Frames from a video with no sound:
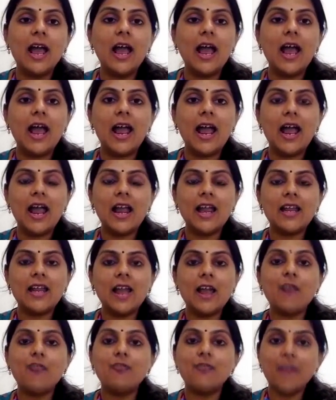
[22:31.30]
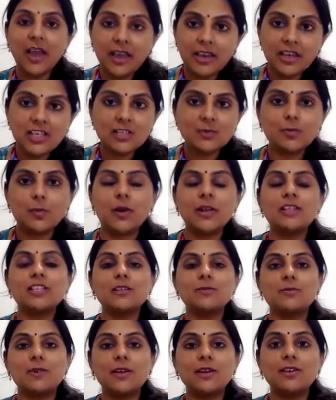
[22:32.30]
And at various
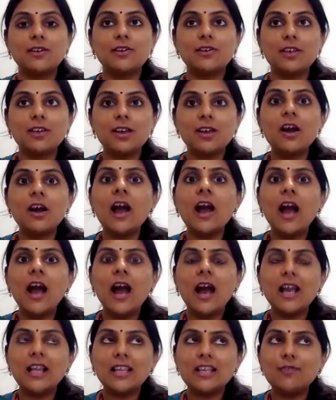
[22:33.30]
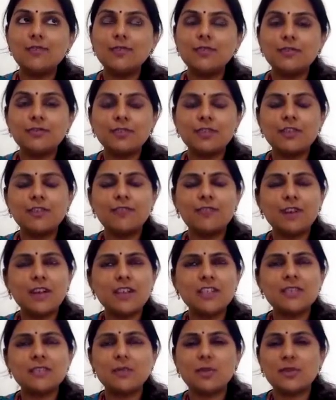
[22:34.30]
points in my career, I think for the
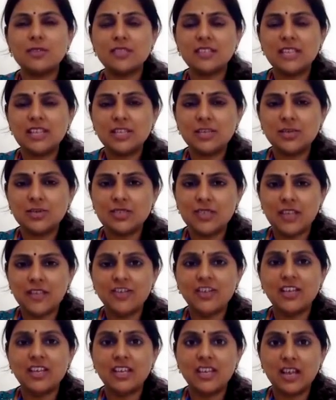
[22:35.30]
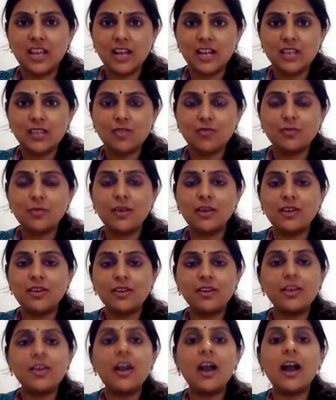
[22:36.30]
first about 6 or 7 years of my
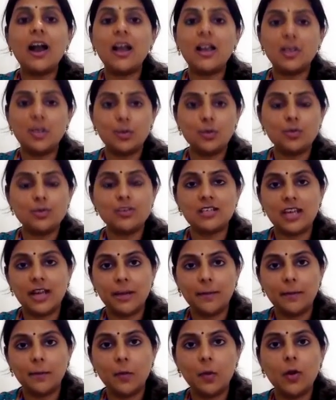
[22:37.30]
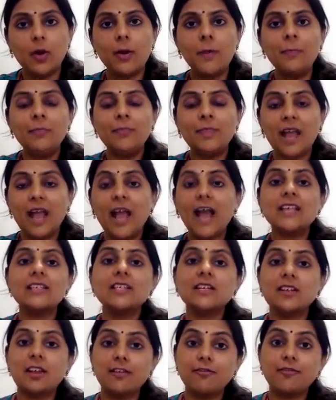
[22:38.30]
career, I used that book as
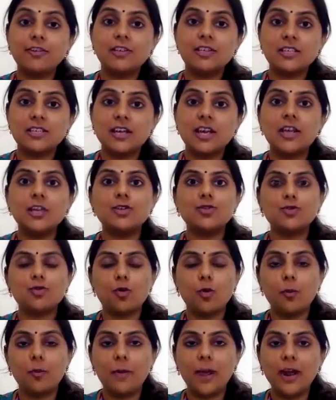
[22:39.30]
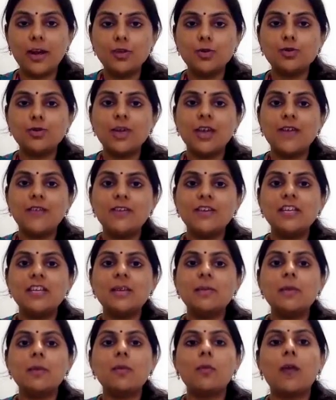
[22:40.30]
a reference guide to go back to every
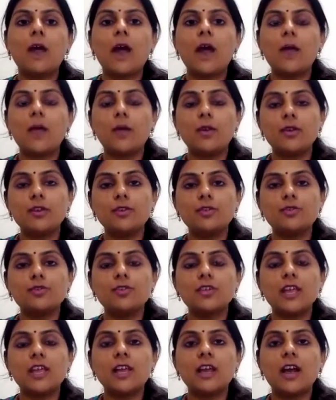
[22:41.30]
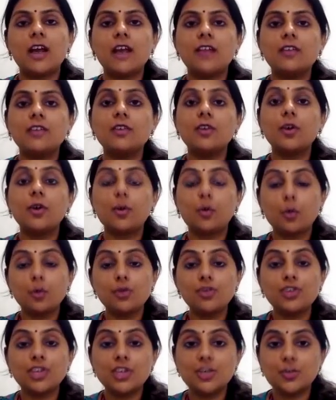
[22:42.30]
time I wanted to take either a role
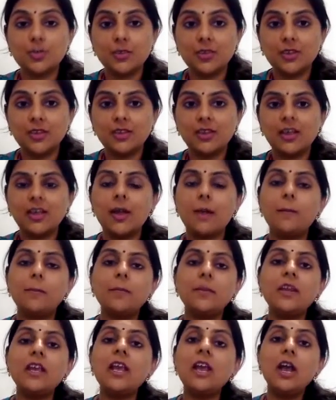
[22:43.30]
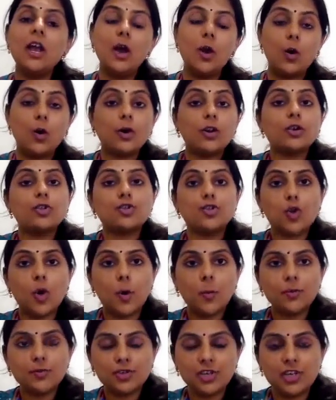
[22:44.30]
change within the company or a
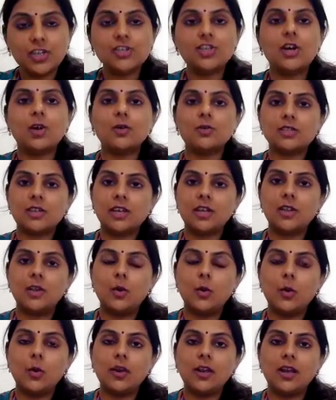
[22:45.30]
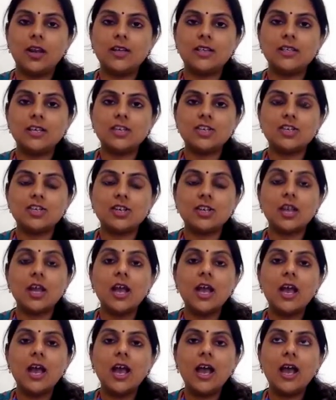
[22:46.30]
job change outside the organization.
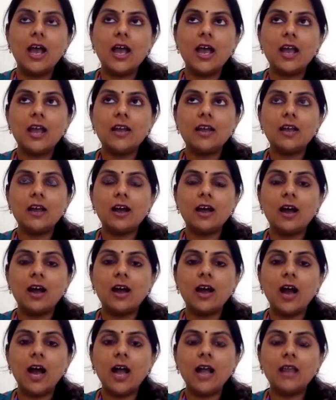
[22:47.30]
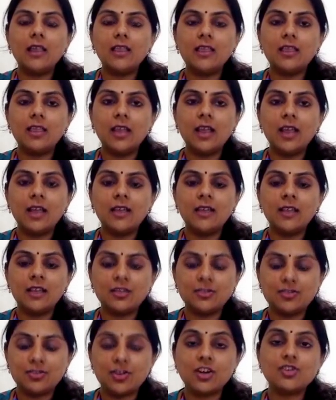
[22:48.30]
And that
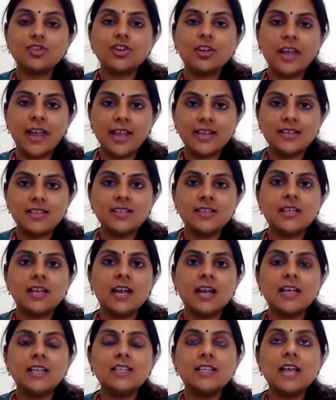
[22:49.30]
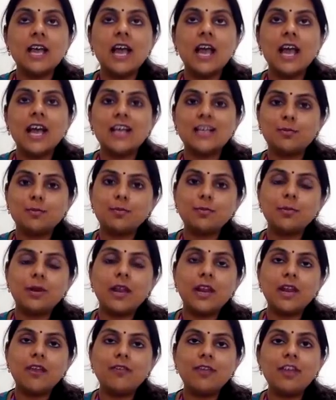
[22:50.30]
structured exercise has
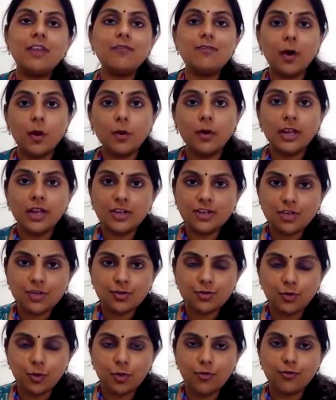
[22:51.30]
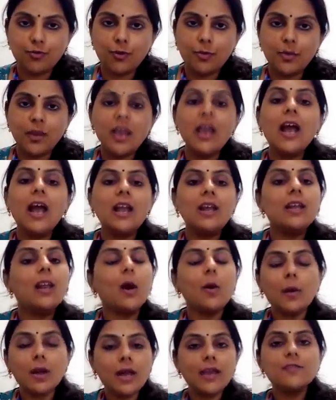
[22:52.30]
played a very foundation role for me.
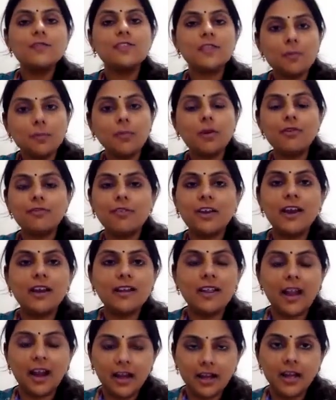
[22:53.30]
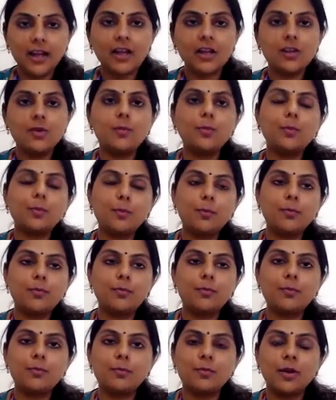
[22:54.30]
Now I have simplified that into
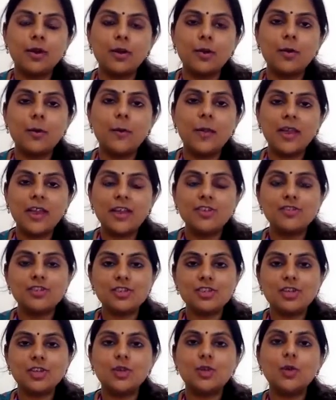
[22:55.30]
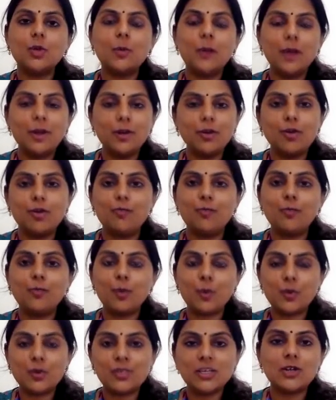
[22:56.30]
making just a 2x2 of
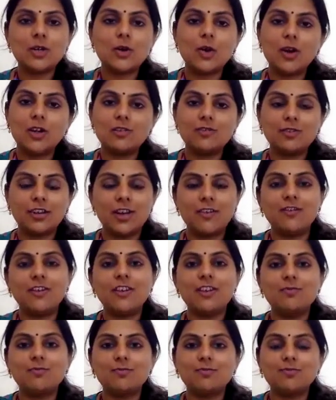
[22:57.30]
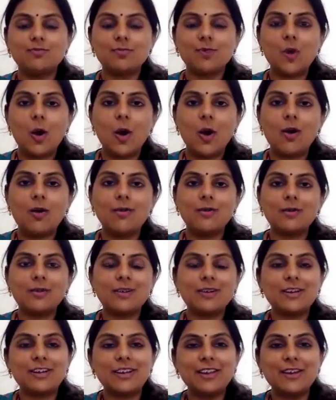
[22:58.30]
pros and cons for every
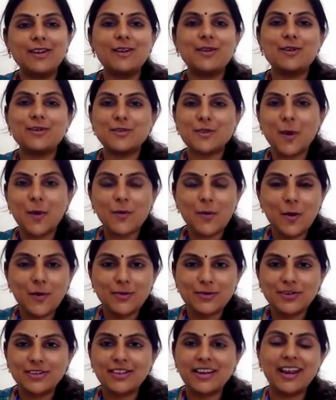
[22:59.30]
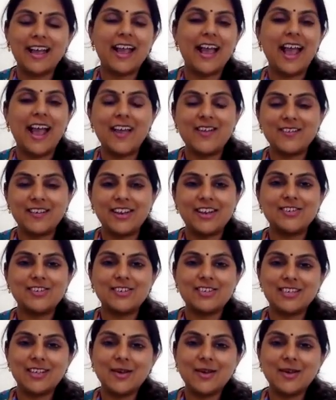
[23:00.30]
career or job option that I have, and I just say,